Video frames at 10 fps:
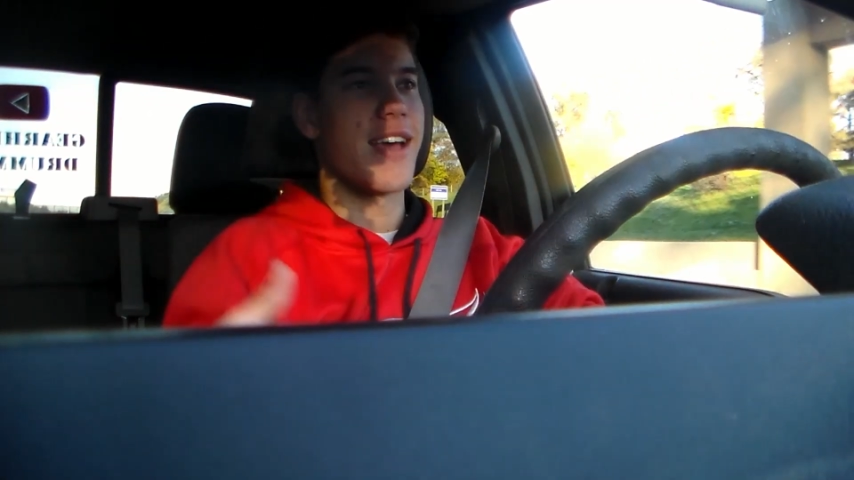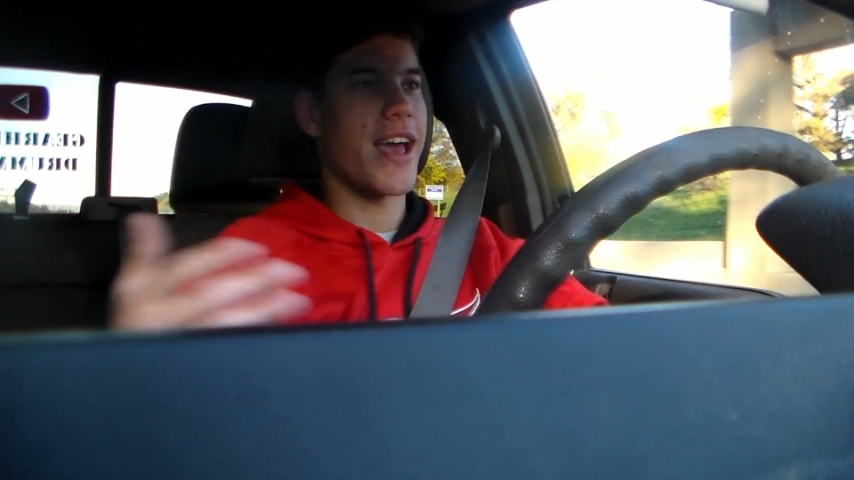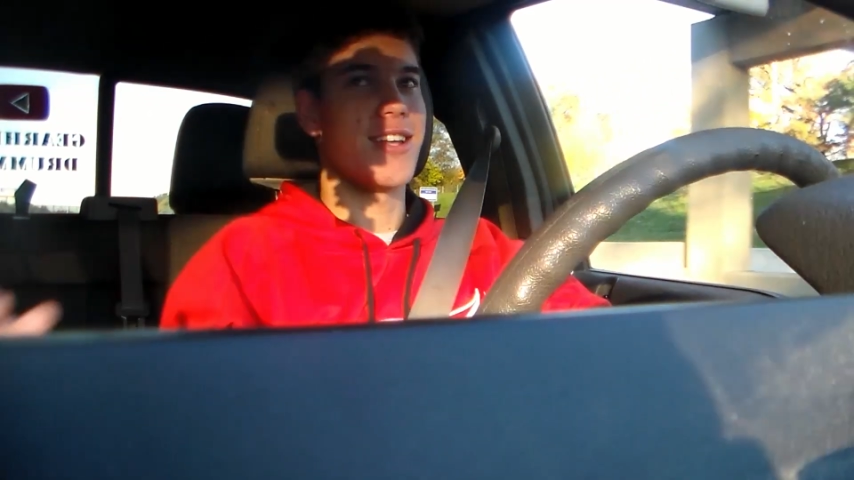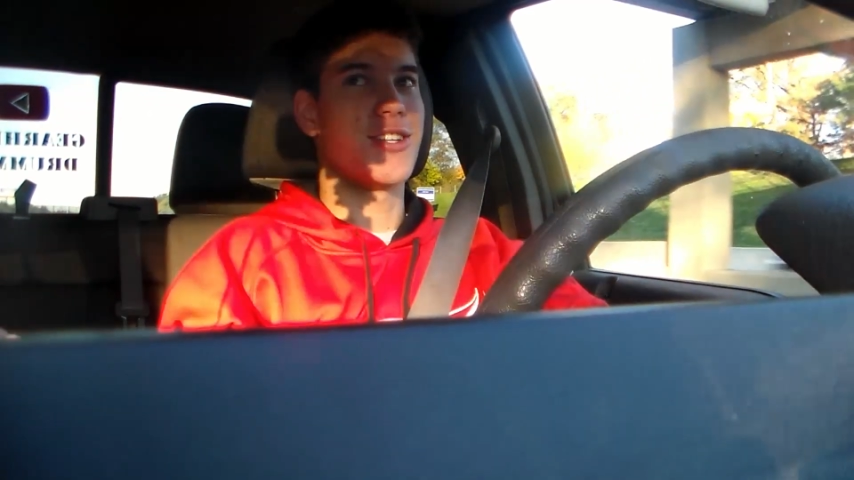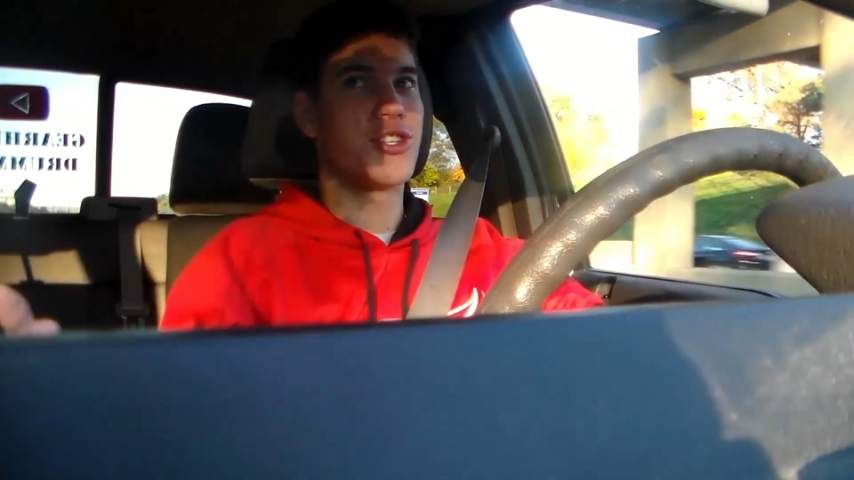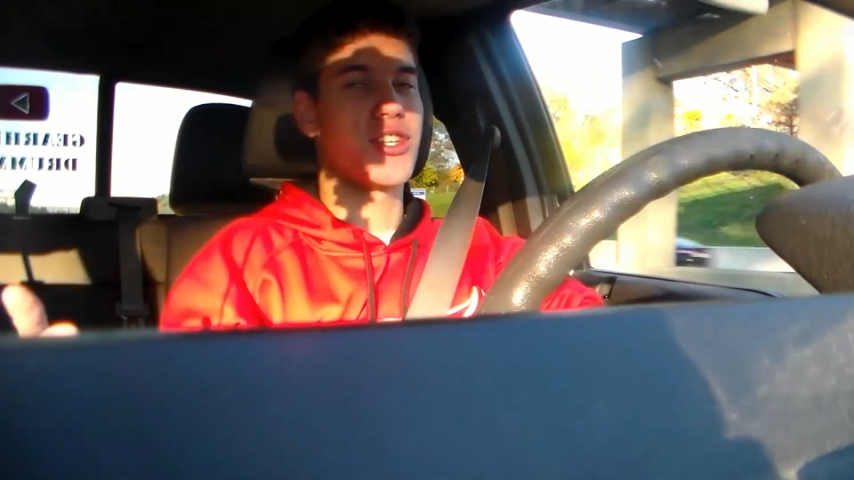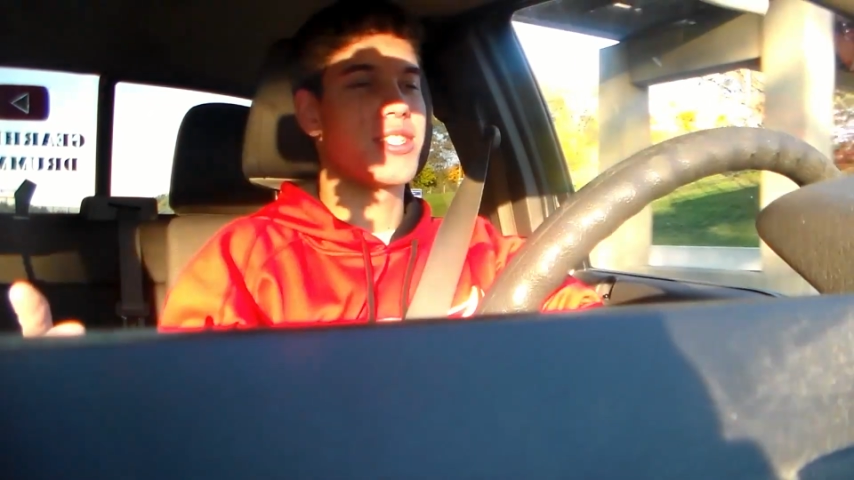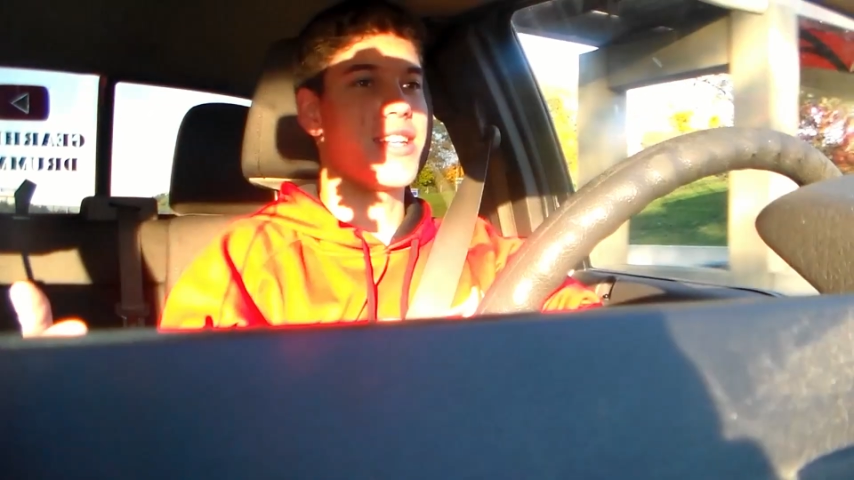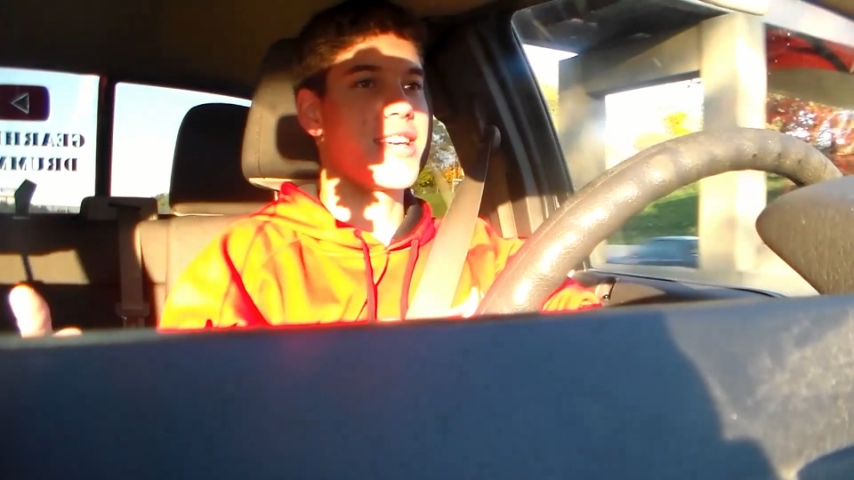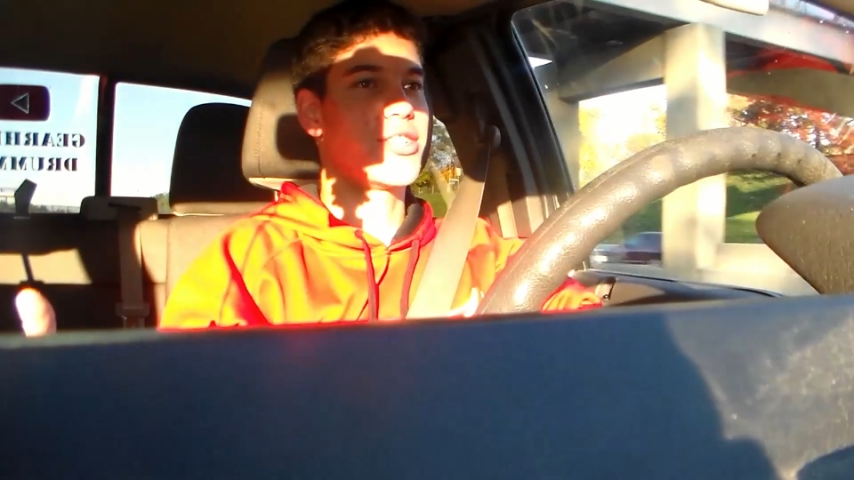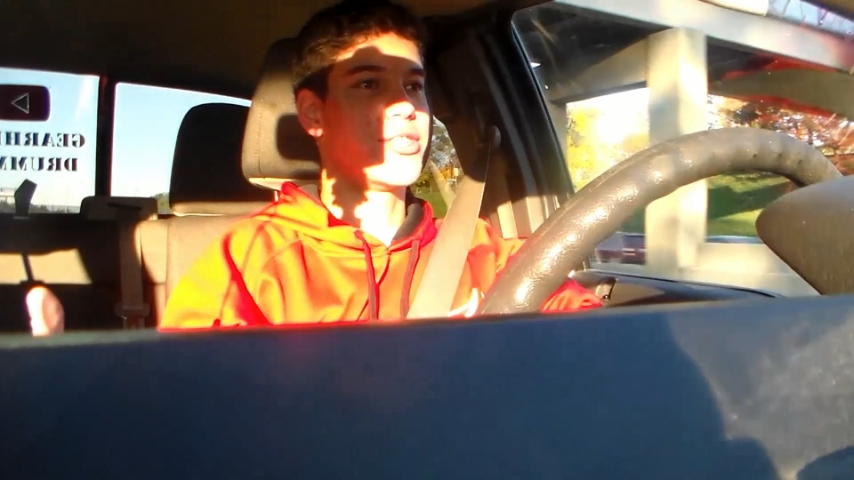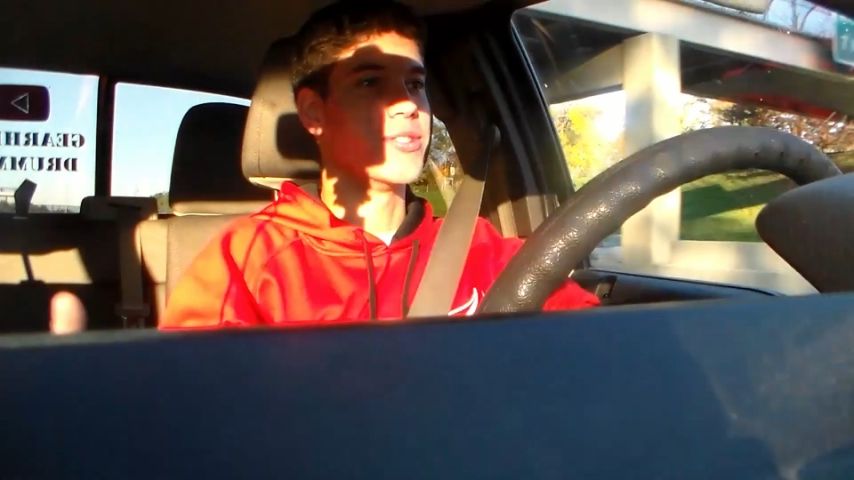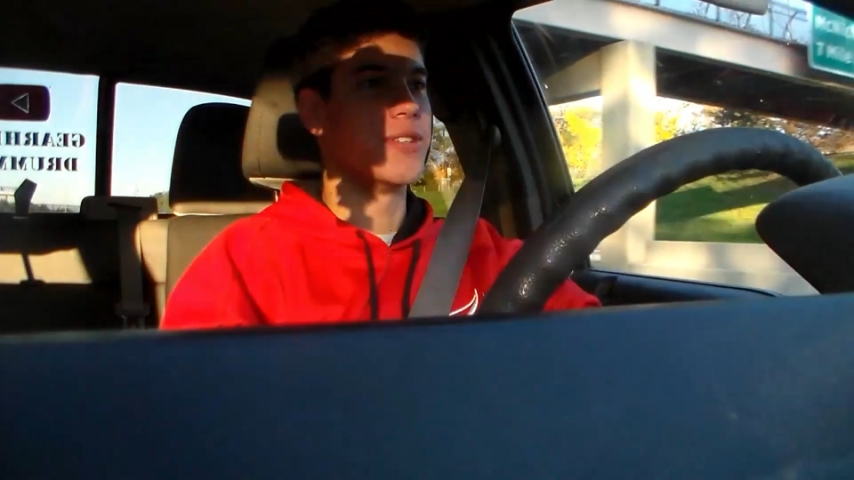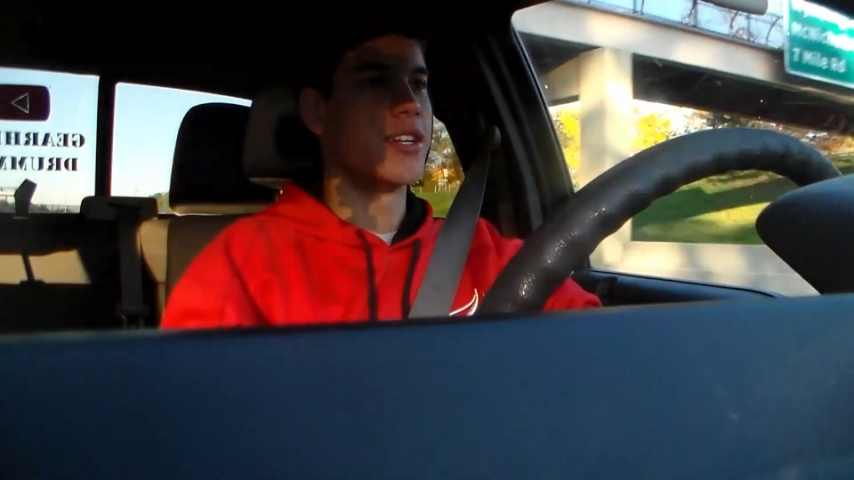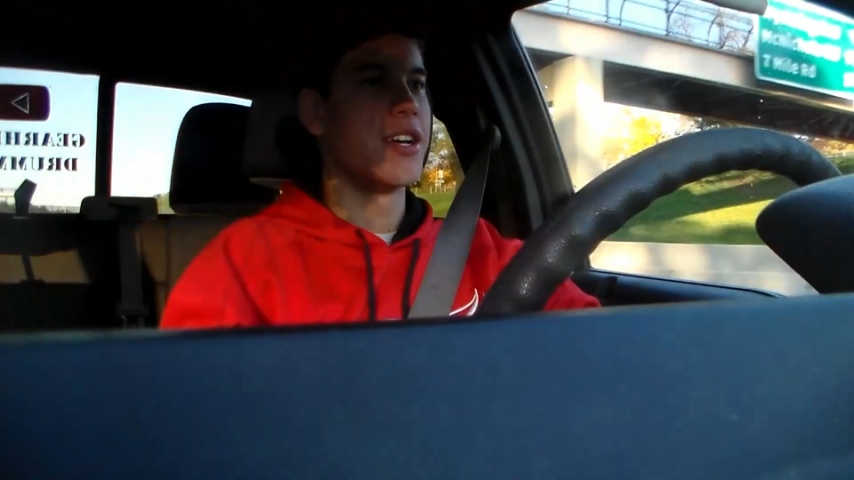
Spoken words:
and it's just an issue.